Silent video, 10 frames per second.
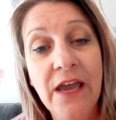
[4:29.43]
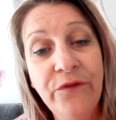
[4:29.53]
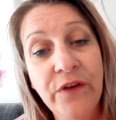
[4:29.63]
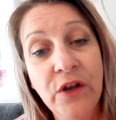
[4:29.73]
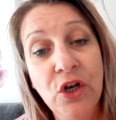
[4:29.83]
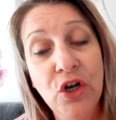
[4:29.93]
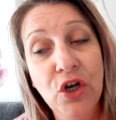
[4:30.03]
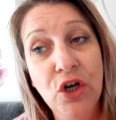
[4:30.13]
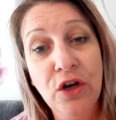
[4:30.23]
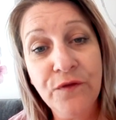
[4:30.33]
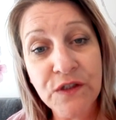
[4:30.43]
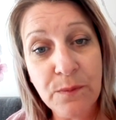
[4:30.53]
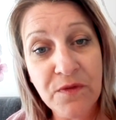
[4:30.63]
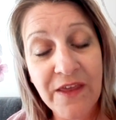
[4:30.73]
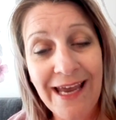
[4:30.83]
If you love
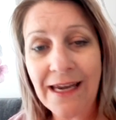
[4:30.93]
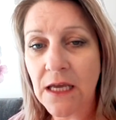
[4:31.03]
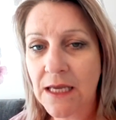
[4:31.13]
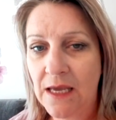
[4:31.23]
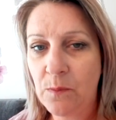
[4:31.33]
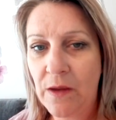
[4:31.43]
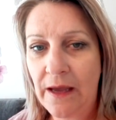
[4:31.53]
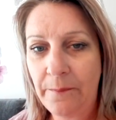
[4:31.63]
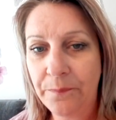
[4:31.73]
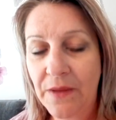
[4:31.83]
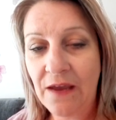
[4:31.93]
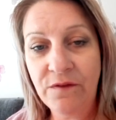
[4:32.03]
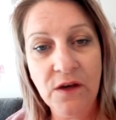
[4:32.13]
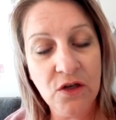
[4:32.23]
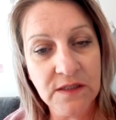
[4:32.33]
something, keep it.
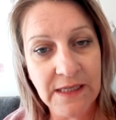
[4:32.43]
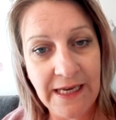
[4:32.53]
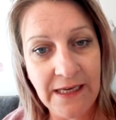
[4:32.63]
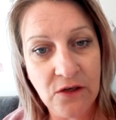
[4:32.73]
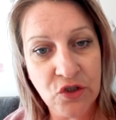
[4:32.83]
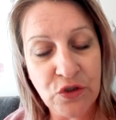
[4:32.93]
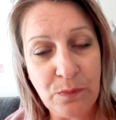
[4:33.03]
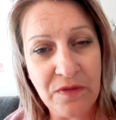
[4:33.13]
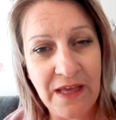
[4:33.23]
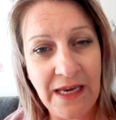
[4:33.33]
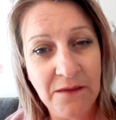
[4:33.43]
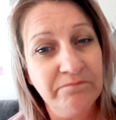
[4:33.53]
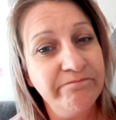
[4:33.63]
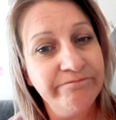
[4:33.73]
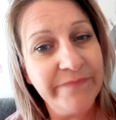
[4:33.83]
If you're not so keen on something,
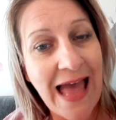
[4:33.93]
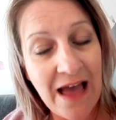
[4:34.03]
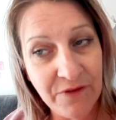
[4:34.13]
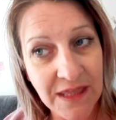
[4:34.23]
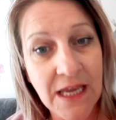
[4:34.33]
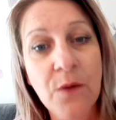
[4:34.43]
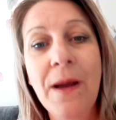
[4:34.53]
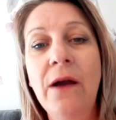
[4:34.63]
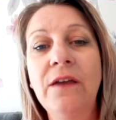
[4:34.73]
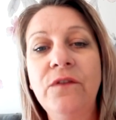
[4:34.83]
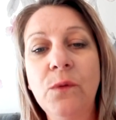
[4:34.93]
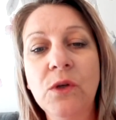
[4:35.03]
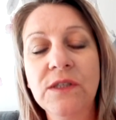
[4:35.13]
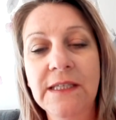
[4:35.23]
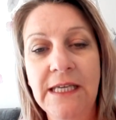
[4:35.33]
have a think about if you
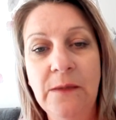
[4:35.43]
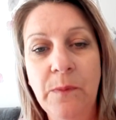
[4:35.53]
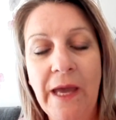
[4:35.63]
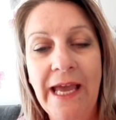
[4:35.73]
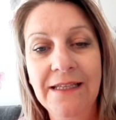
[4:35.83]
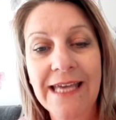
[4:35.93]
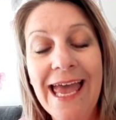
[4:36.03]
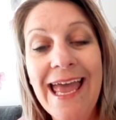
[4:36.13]
want to keep it.